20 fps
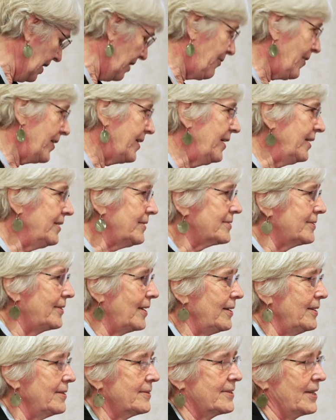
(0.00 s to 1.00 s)
if I can't
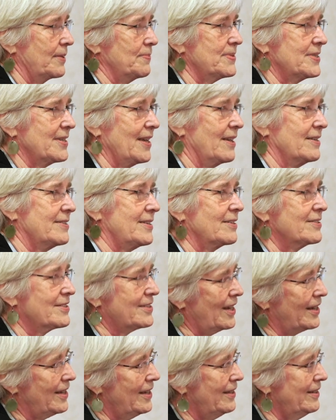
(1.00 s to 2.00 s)
study stem cells, I'll
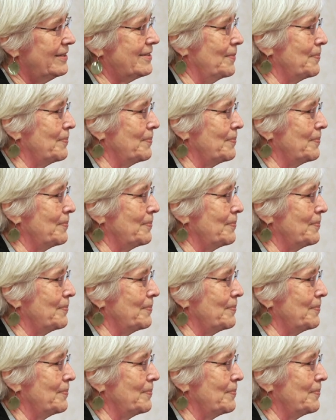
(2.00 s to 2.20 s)
study